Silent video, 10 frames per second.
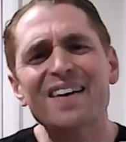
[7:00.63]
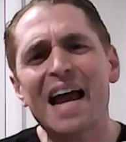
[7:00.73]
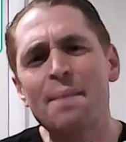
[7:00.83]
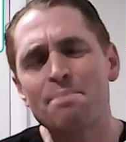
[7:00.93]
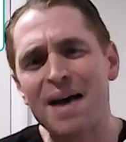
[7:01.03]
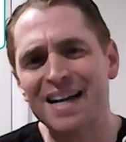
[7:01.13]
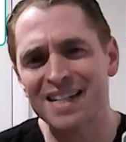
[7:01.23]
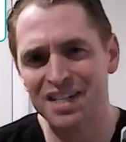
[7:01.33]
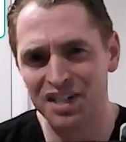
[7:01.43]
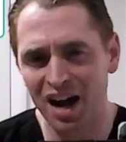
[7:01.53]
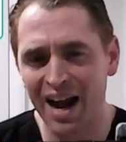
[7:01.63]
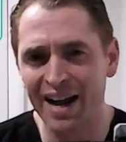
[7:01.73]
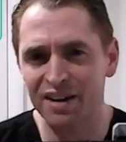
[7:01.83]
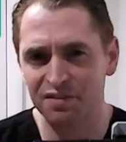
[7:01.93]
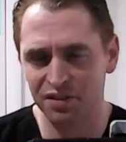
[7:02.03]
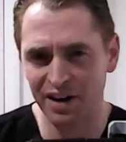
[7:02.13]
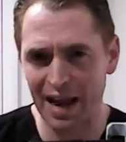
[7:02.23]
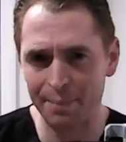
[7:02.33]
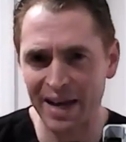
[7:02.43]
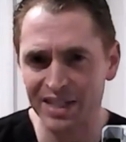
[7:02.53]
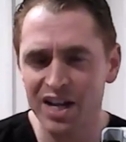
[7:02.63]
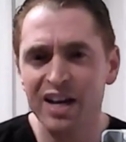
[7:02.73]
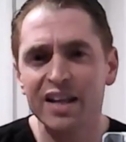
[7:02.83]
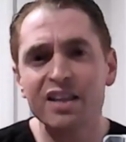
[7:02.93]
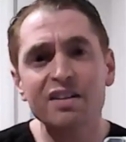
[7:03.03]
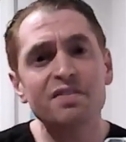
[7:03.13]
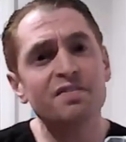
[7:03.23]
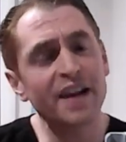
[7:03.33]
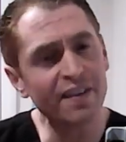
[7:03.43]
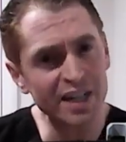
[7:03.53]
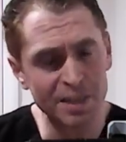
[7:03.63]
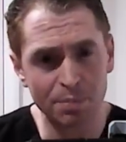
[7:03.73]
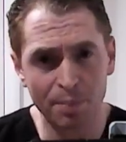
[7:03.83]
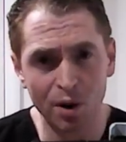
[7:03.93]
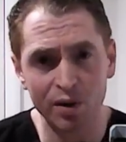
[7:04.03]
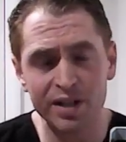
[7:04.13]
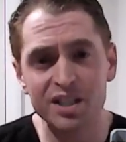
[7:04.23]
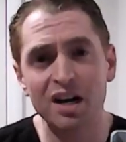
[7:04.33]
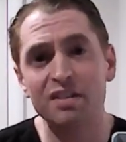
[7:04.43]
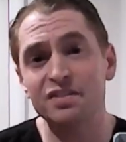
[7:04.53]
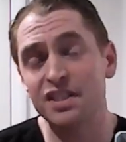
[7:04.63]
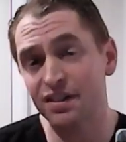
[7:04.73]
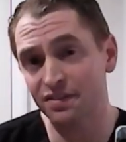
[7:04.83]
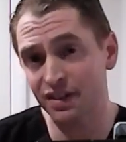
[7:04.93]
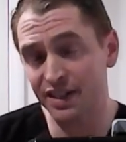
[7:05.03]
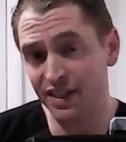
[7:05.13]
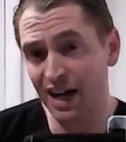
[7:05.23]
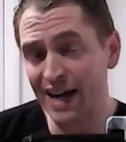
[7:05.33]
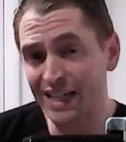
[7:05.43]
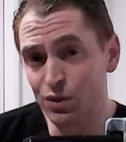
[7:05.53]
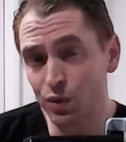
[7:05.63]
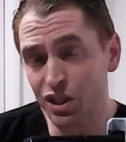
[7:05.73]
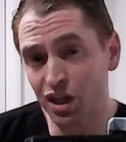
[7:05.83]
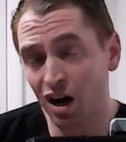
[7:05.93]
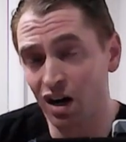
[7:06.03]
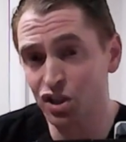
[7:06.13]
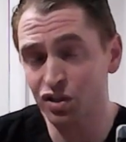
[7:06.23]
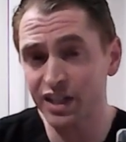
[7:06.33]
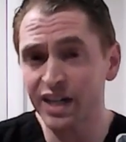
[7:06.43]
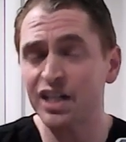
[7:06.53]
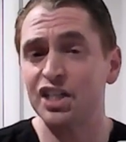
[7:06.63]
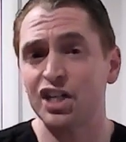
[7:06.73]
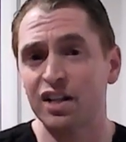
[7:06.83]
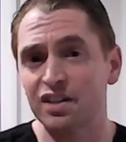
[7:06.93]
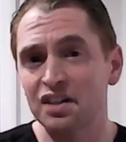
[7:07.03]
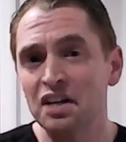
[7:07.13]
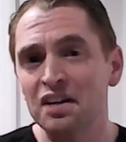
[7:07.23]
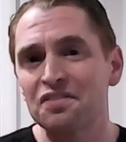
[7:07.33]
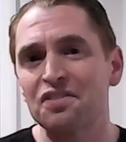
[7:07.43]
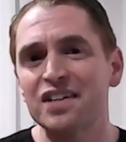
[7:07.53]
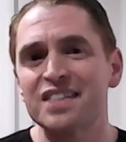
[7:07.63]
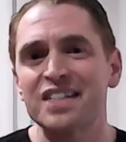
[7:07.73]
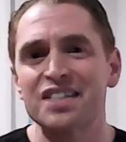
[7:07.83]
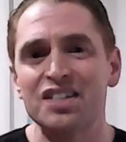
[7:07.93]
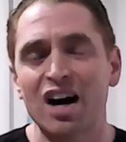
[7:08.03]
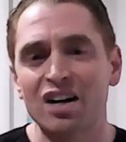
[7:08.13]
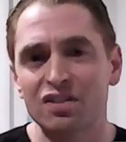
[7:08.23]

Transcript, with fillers: a best diet for MS? There are various proponents of different diets which contradict each other. For instance, Dr.